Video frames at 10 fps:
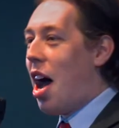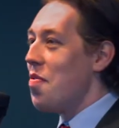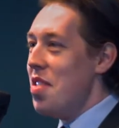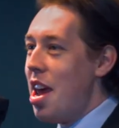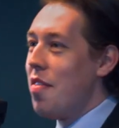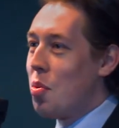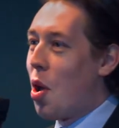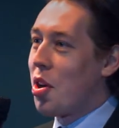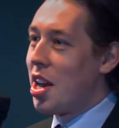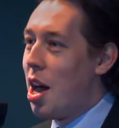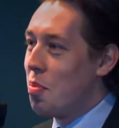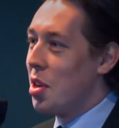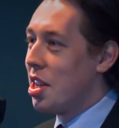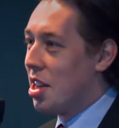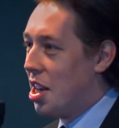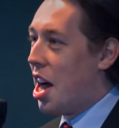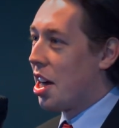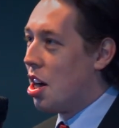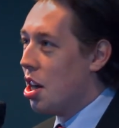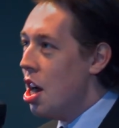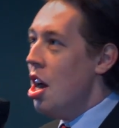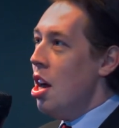I've never woken up in the middle of the night going,